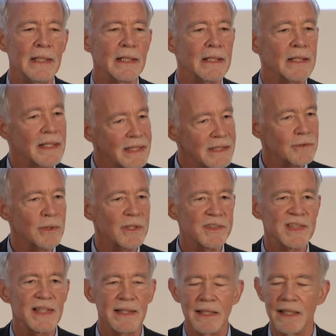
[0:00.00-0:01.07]
Uh,
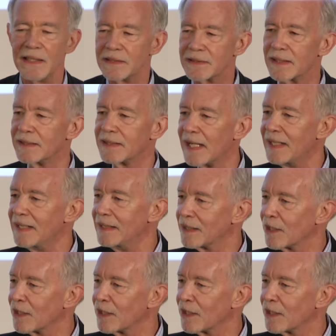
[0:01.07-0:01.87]
interestingly, today,